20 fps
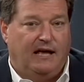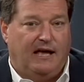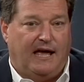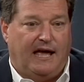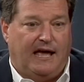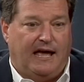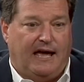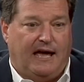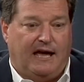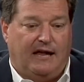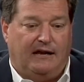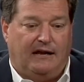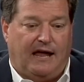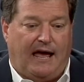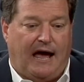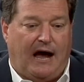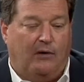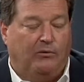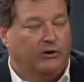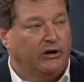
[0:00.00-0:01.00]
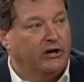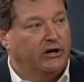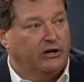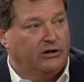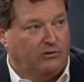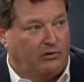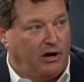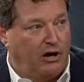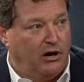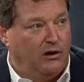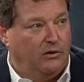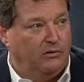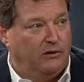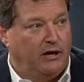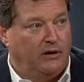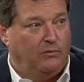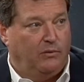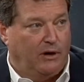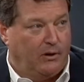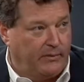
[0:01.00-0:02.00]
and how we're going to grow
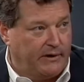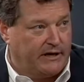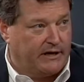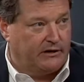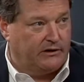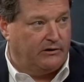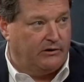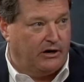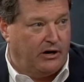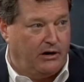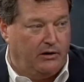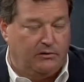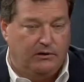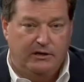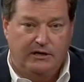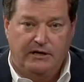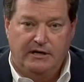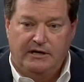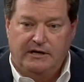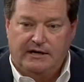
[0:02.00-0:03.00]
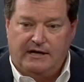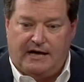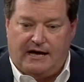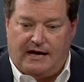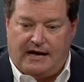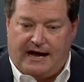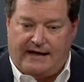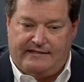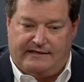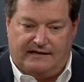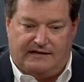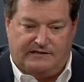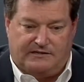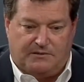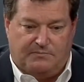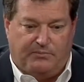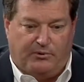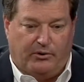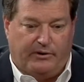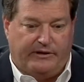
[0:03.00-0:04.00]
and where we can grow. Uh, I think it's
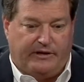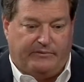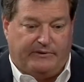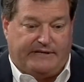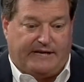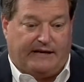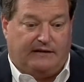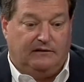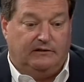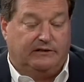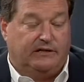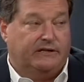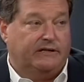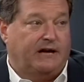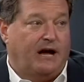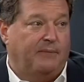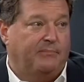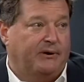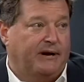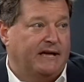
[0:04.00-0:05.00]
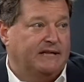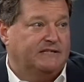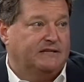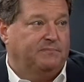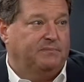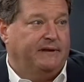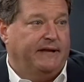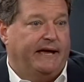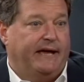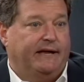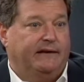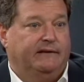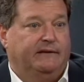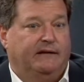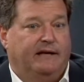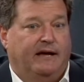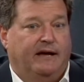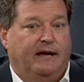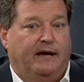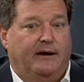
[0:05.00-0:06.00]
important that we take a look at the comprehensive plan.
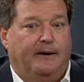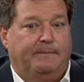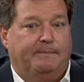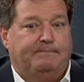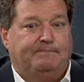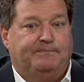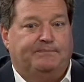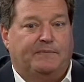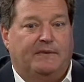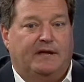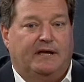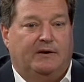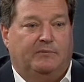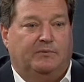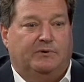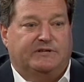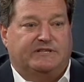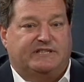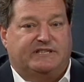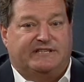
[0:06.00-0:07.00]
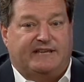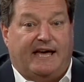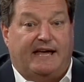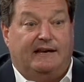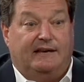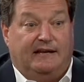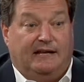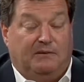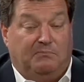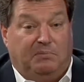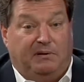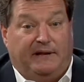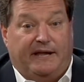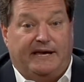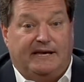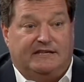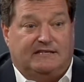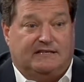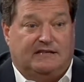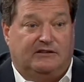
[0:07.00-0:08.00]
Um, it was set in
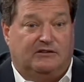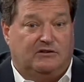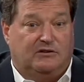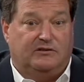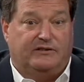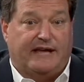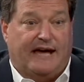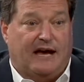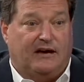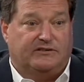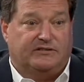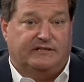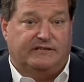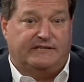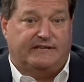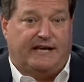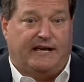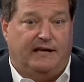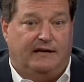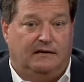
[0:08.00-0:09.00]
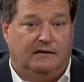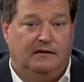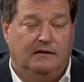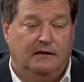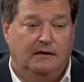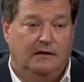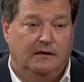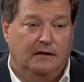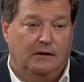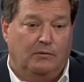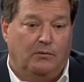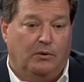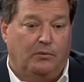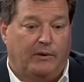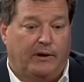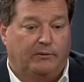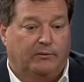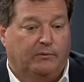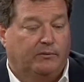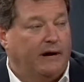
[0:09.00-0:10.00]
place in 2010 when
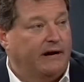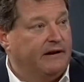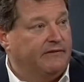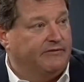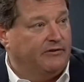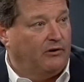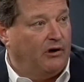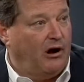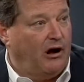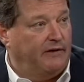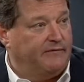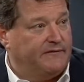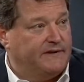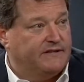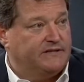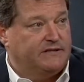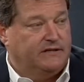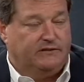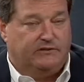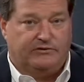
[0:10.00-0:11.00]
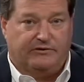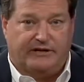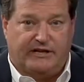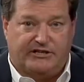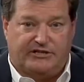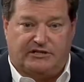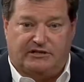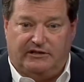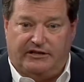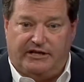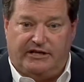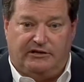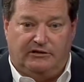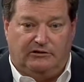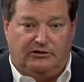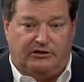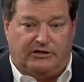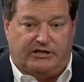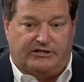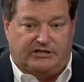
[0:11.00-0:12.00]
we were running for office. And traditionally, you
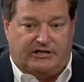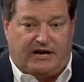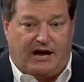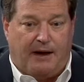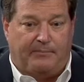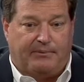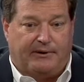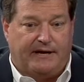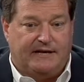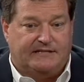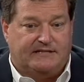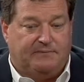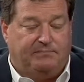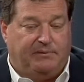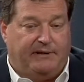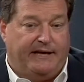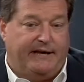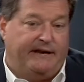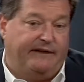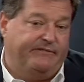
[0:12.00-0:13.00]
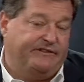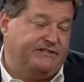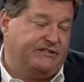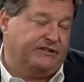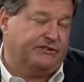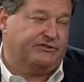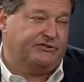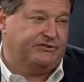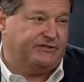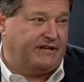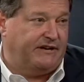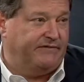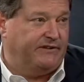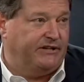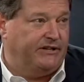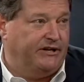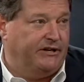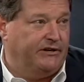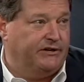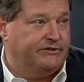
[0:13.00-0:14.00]
look at your comprehensive plan every six or seven
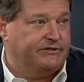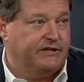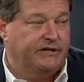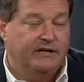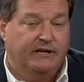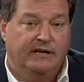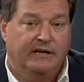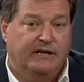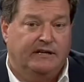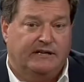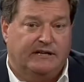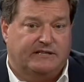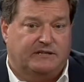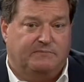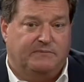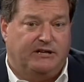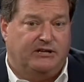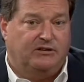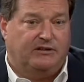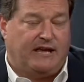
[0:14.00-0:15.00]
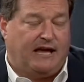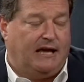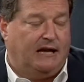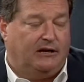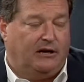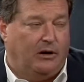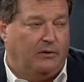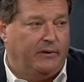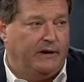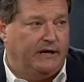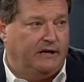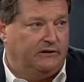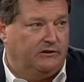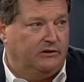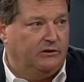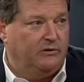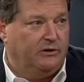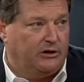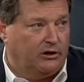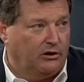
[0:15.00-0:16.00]
years. Doesn't mean you can't go in and
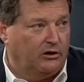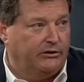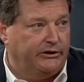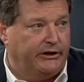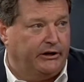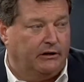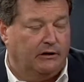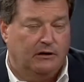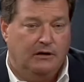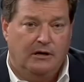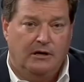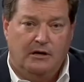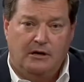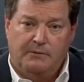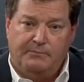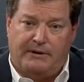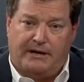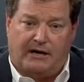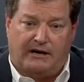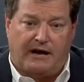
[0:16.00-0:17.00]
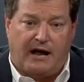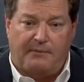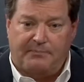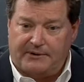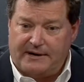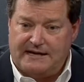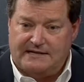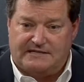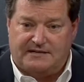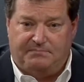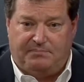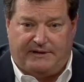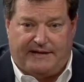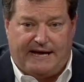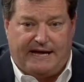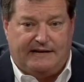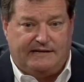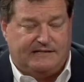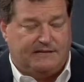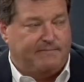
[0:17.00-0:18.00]
do it earlier. But our comprehensive
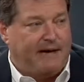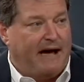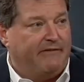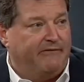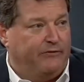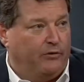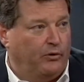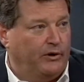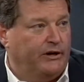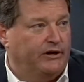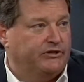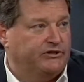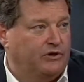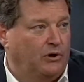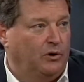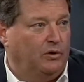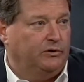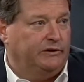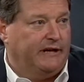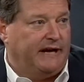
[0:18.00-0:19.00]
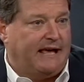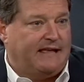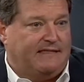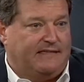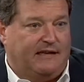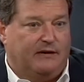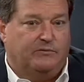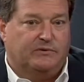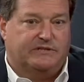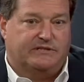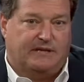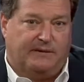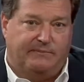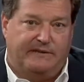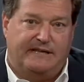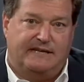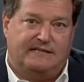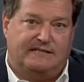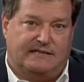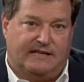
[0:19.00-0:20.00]
plan is about four years old. And I think with some of
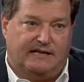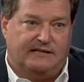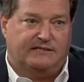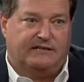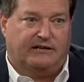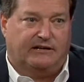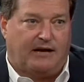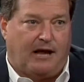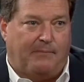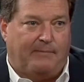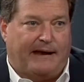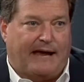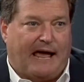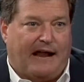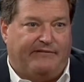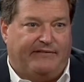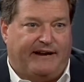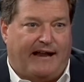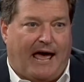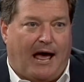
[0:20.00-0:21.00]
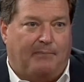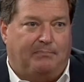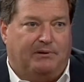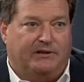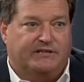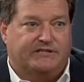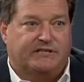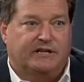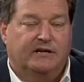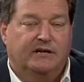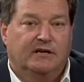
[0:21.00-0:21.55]
these things that are coming out of Annapolis,